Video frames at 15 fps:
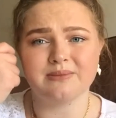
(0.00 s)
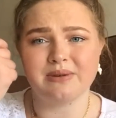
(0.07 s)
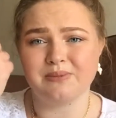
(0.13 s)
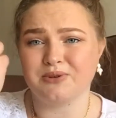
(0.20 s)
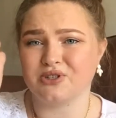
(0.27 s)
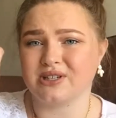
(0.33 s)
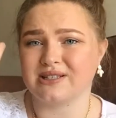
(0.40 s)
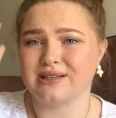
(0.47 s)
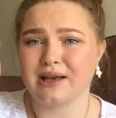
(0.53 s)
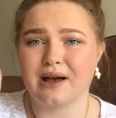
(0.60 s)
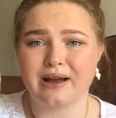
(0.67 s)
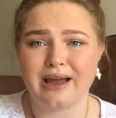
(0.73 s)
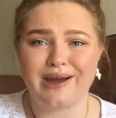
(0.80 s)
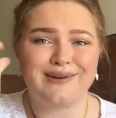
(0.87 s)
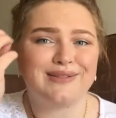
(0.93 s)
and people just
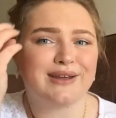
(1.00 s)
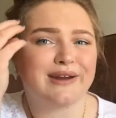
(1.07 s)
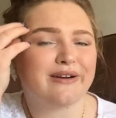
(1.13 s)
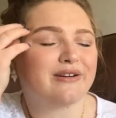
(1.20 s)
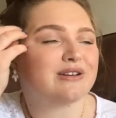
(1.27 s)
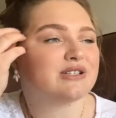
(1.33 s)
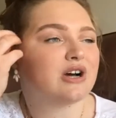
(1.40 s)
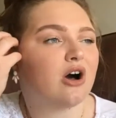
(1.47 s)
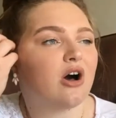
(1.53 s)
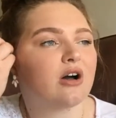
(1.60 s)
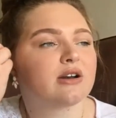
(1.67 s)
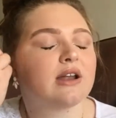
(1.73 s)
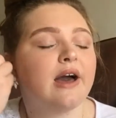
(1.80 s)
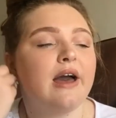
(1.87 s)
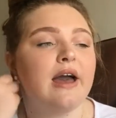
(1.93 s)
hung out in there and
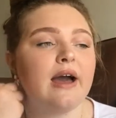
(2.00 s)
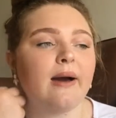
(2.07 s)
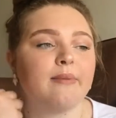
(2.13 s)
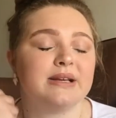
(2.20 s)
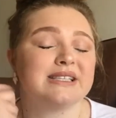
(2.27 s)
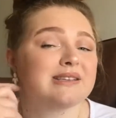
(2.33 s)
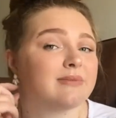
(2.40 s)
talked. I mean,